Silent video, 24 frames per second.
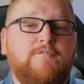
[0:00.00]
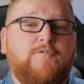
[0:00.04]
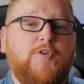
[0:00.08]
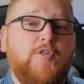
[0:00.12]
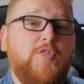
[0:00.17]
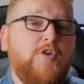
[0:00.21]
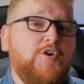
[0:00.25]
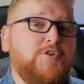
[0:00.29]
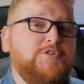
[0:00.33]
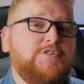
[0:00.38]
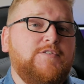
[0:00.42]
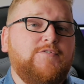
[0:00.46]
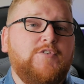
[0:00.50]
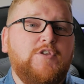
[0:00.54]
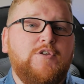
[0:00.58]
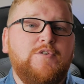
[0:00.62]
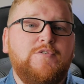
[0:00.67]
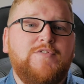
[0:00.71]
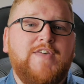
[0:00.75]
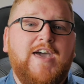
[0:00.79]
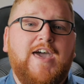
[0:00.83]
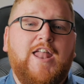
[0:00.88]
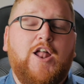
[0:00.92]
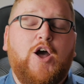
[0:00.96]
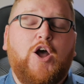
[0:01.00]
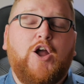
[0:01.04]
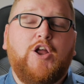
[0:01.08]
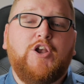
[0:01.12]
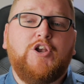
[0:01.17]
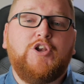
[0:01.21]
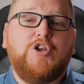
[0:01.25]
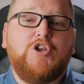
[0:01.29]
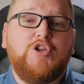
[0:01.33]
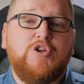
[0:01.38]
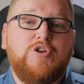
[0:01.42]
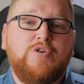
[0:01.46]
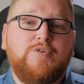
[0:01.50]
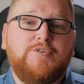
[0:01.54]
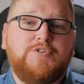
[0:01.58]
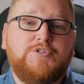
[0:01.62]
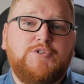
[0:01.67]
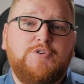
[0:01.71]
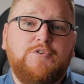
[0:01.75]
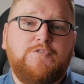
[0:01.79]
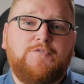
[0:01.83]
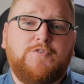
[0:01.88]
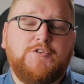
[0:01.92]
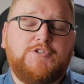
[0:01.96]
For those of you that are new
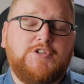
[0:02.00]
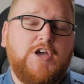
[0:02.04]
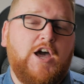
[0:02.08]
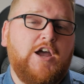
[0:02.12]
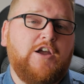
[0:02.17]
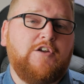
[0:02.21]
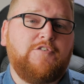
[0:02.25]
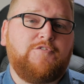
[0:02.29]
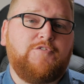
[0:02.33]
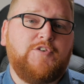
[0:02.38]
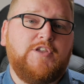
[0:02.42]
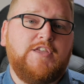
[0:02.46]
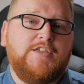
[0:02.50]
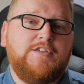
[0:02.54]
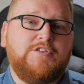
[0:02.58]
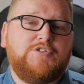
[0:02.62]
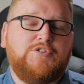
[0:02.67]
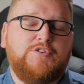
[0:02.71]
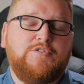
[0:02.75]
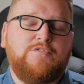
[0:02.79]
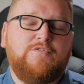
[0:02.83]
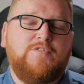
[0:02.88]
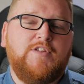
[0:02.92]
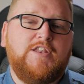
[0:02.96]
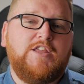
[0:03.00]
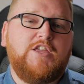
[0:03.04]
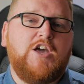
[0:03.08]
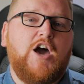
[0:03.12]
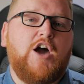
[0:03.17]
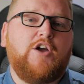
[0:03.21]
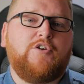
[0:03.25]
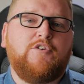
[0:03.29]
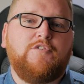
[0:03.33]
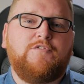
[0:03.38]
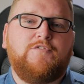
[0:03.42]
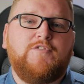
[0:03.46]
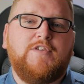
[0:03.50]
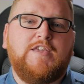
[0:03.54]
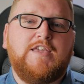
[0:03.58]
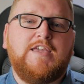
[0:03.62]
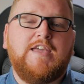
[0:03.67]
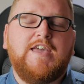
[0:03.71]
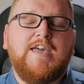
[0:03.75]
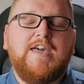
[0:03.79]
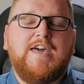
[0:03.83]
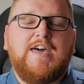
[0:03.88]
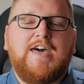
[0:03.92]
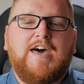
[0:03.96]
to photography, to videography,